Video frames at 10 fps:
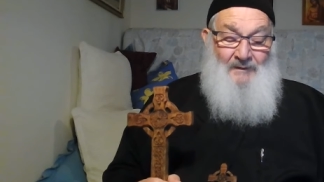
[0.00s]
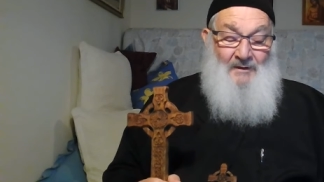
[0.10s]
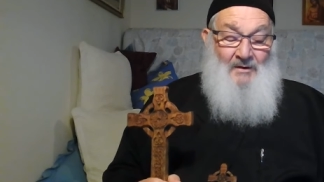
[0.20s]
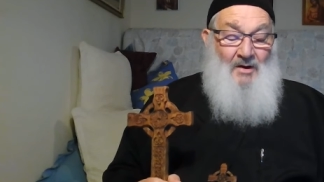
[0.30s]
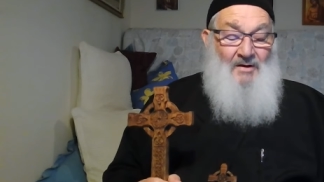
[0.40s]

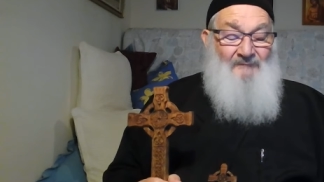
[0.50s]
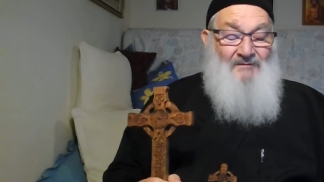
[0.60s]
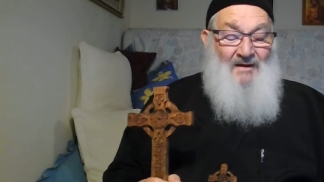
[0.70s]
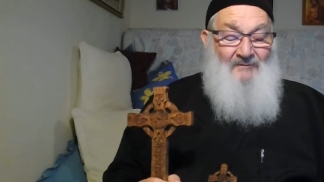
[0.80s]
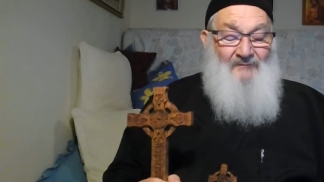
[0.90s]
And the God of
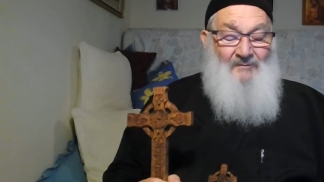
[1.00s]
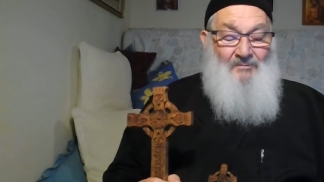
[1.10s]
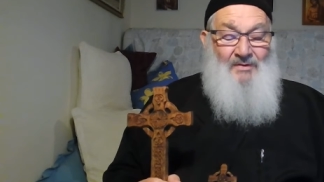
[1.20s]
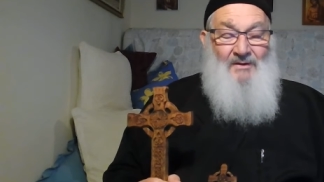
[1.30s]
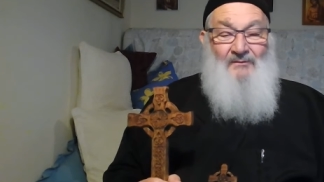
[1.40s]
love
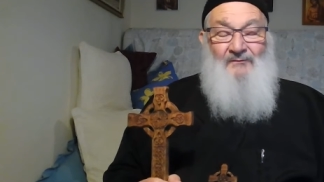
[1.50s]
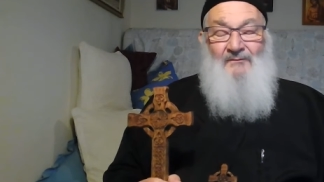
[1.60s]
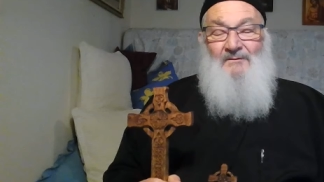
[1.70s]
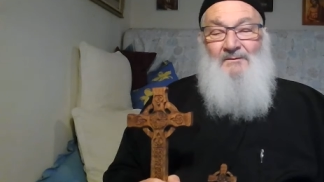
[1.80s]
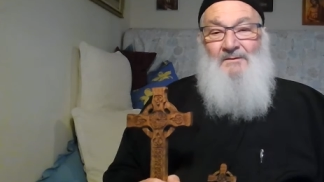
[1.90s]
and
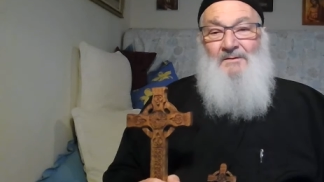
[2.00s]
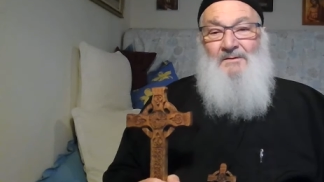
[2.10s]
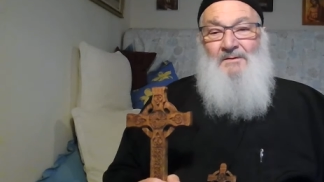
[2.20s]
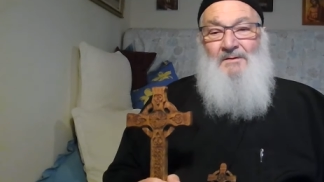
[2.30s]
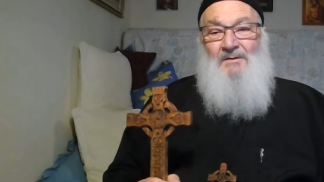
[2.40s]
peace
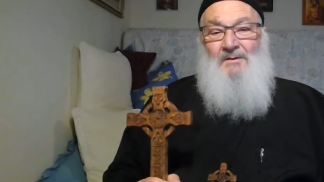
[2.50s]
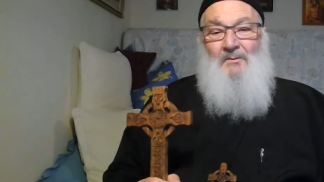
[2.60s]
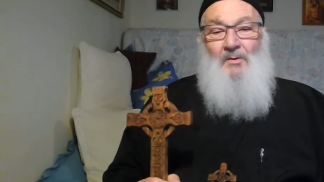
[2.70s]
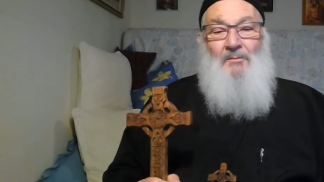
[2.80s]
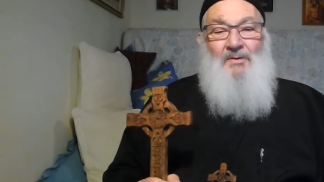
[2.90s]

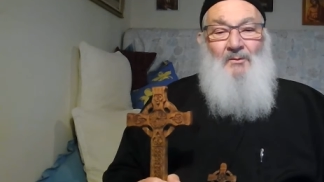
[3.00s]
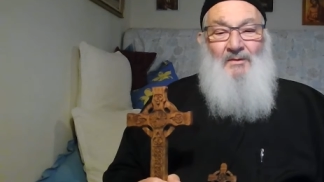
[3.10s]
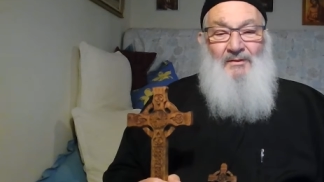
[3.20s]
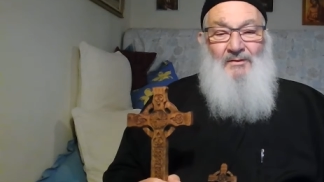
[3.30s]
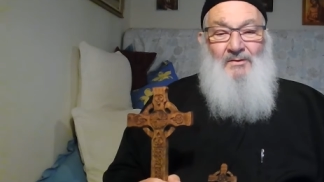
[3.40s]
will be
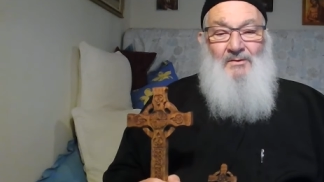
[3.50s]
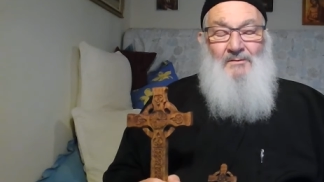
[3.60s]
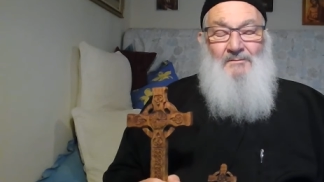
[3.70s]
with you.